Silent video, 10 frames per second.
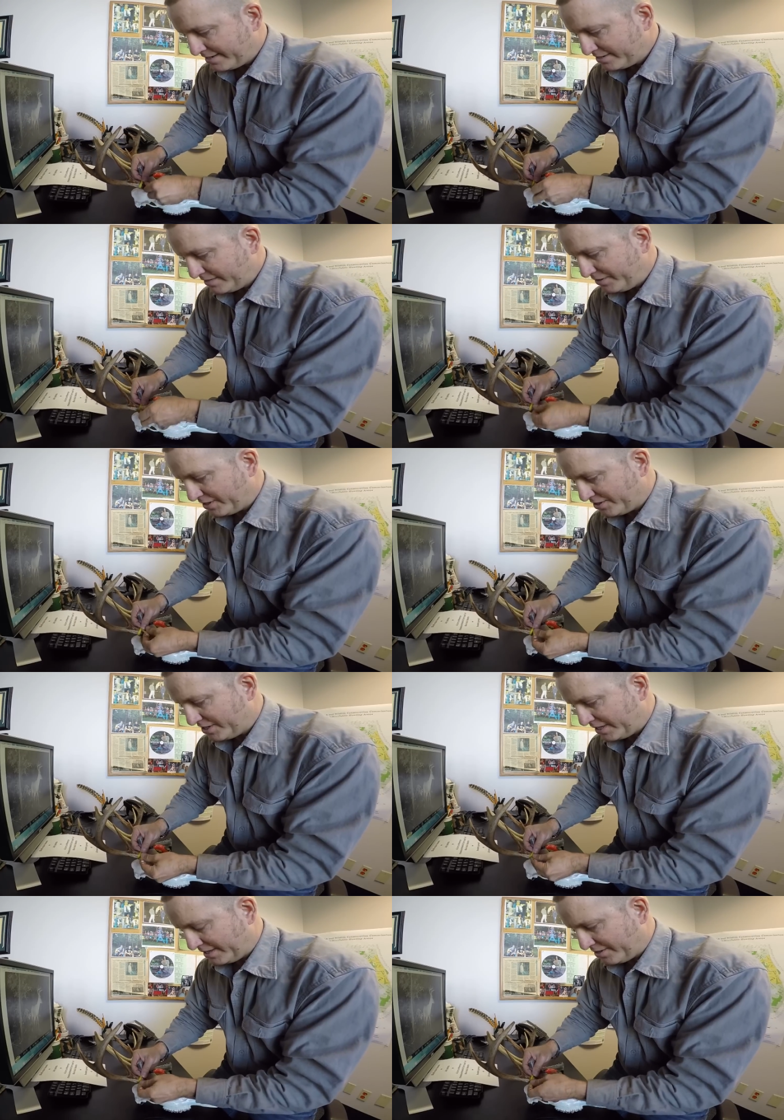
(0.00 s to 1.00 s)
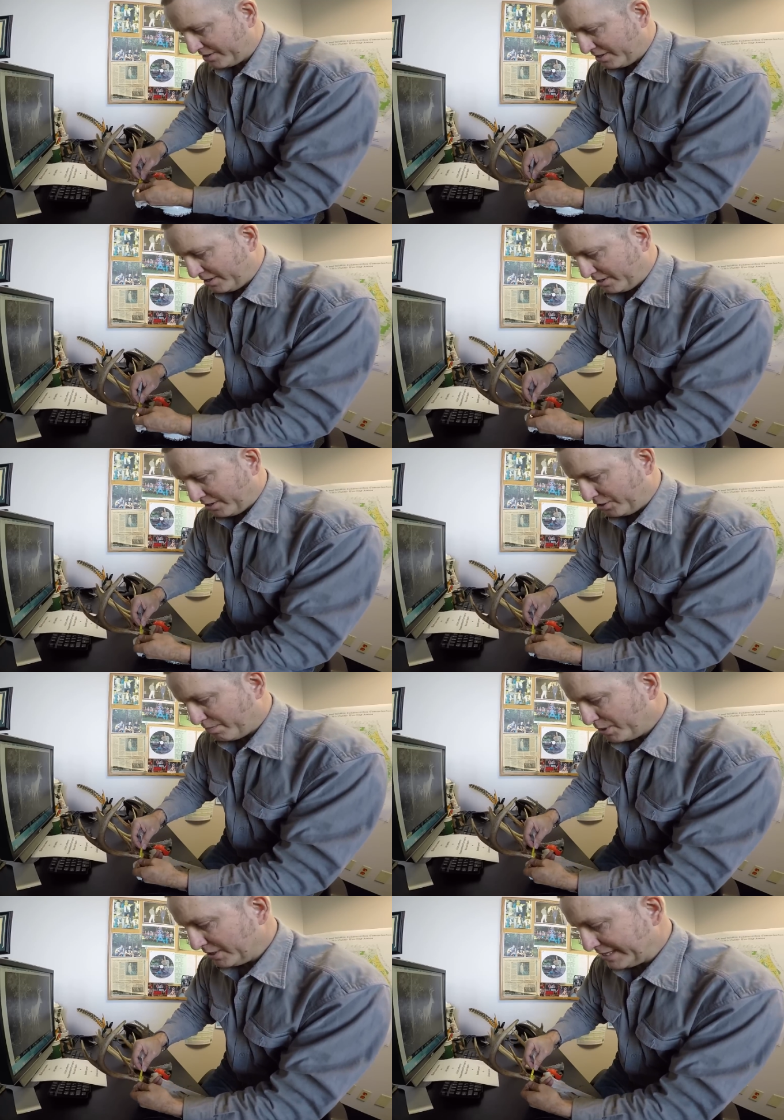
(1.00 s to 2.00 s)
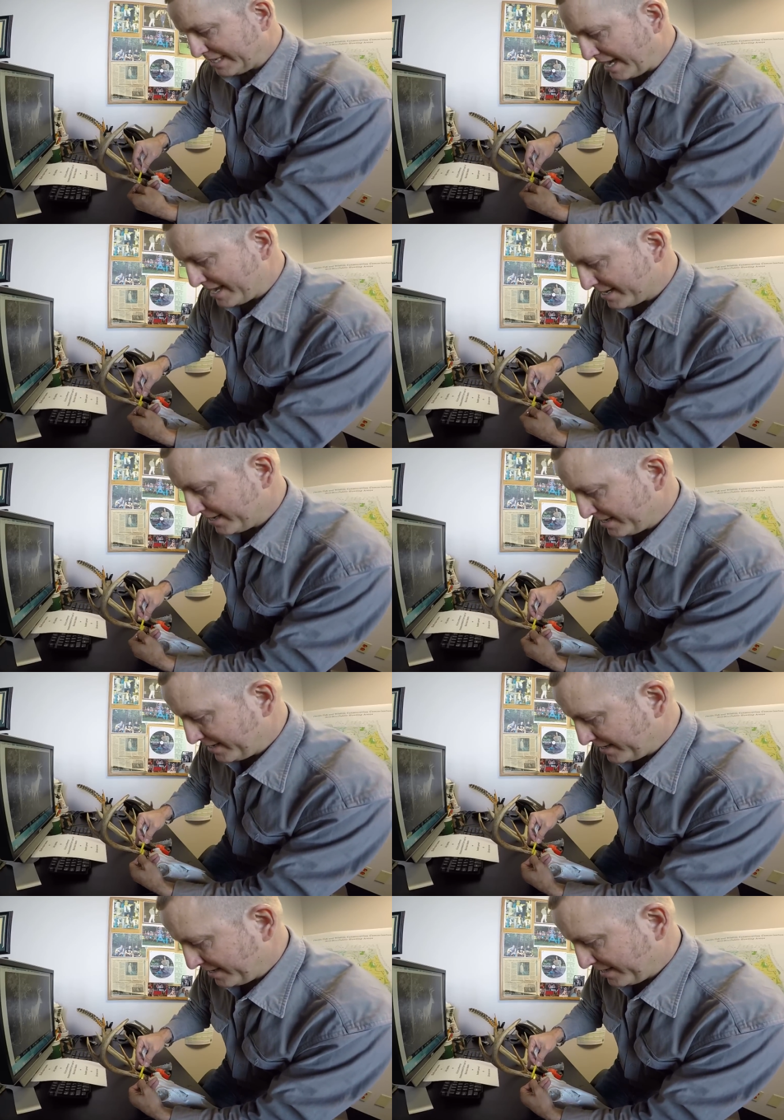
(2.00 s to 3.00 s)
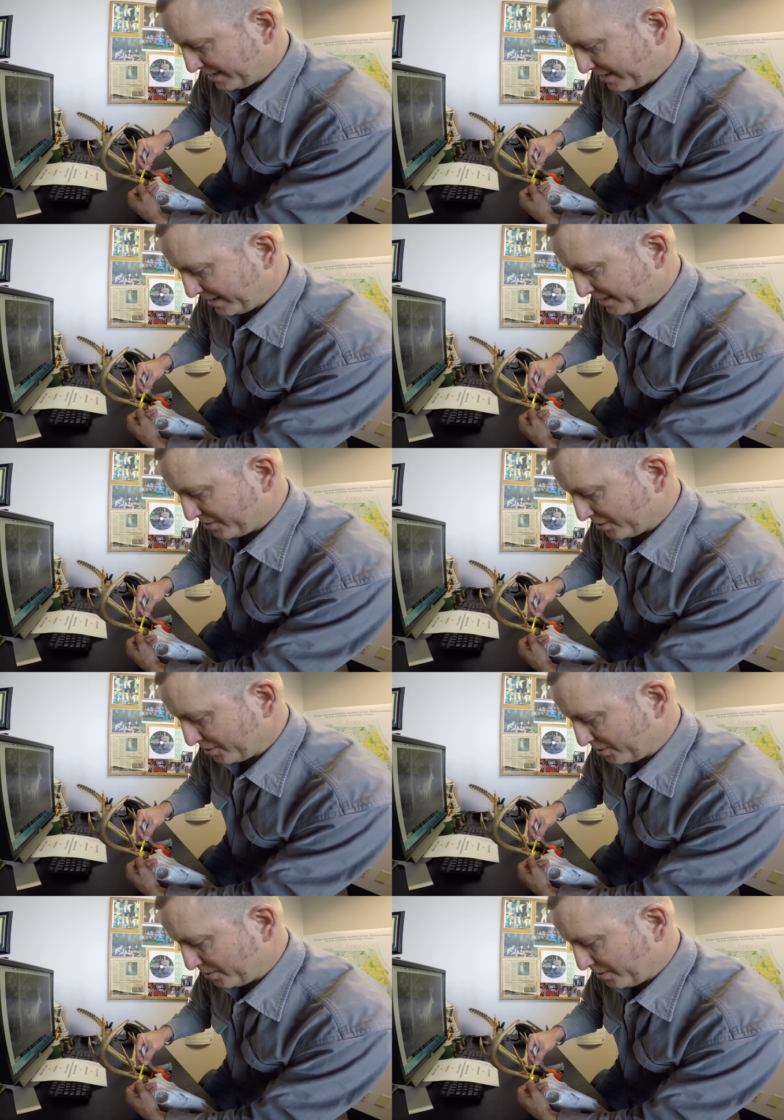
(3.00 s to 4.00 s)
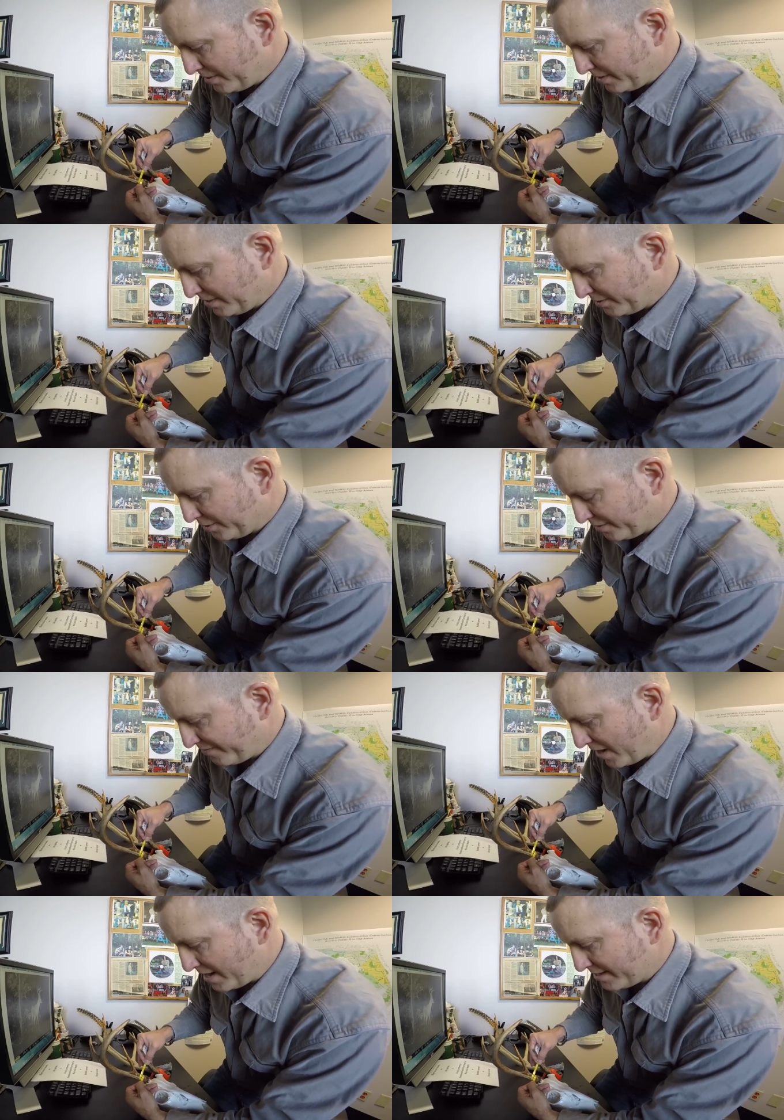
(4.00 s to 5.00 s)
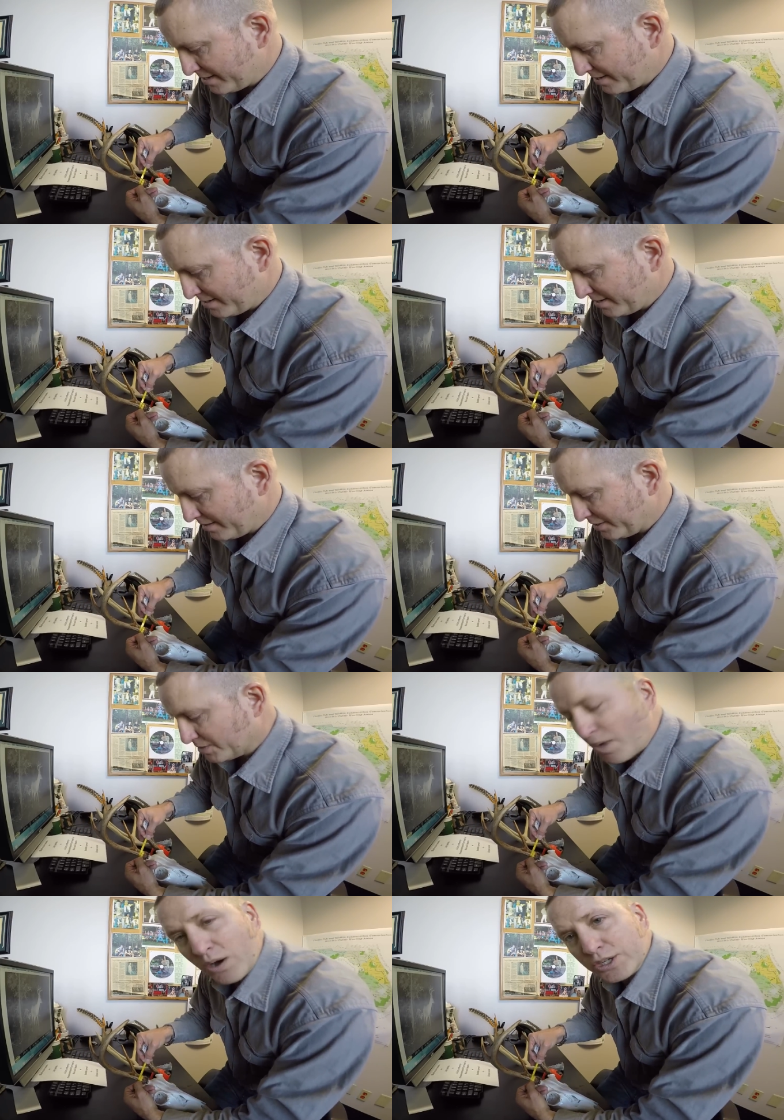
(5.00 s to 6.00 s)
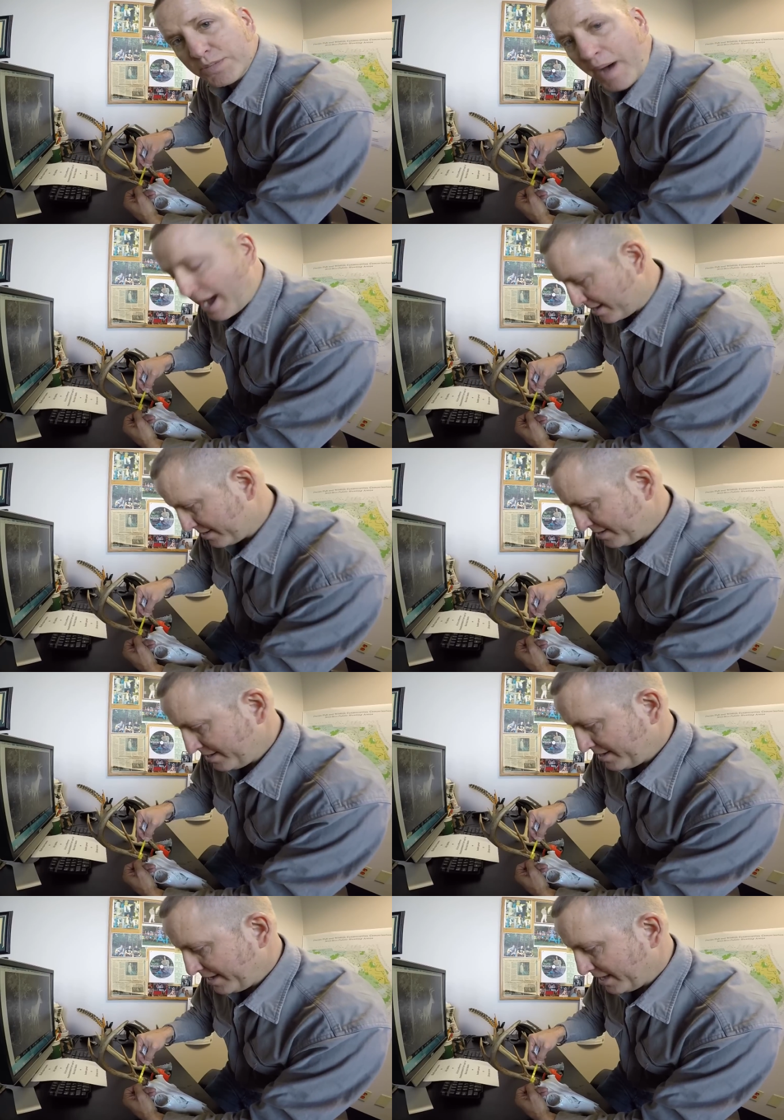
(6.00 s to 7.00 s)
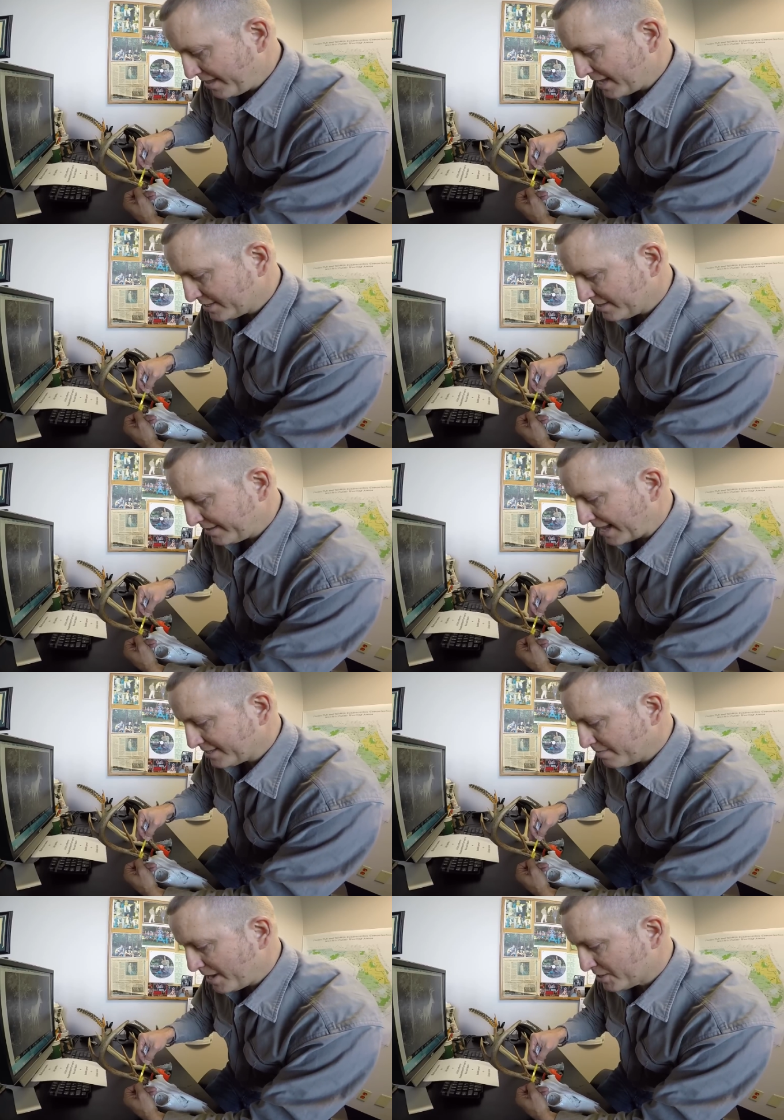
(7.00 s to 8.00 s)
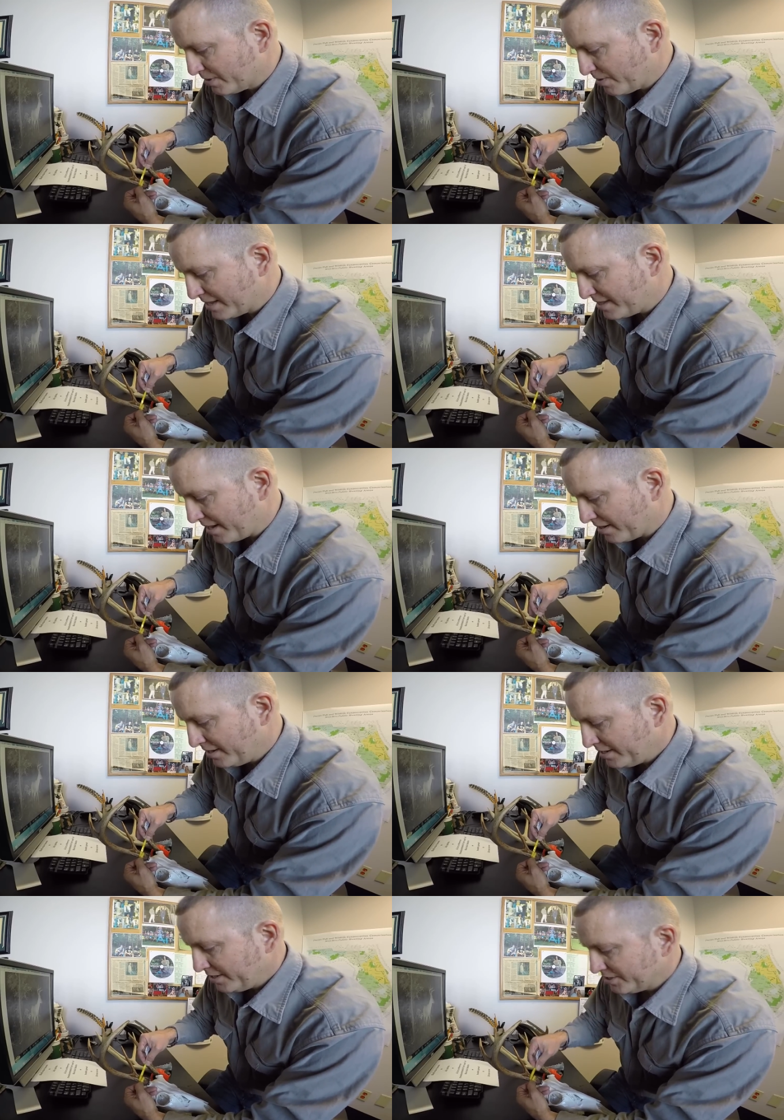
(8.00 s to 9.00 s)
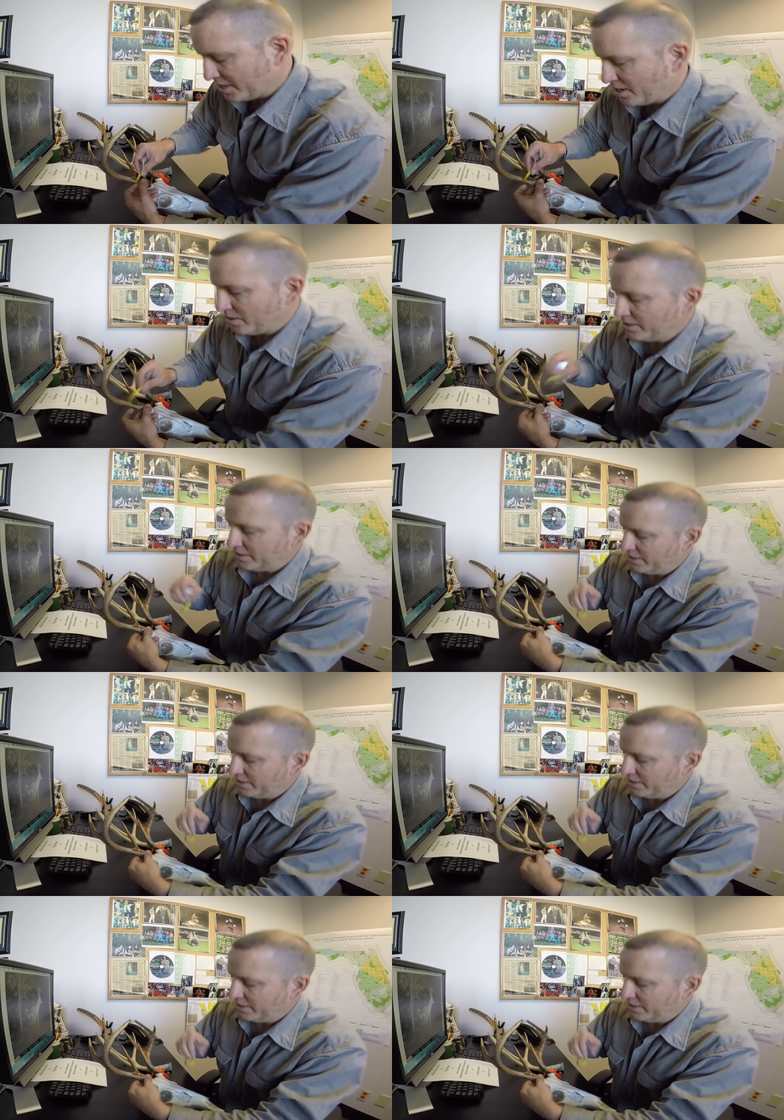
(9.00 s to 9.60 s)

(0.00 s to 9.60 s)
See if you can see this. You pull it tight until you find the smallest spot, and that's the measurement right there. So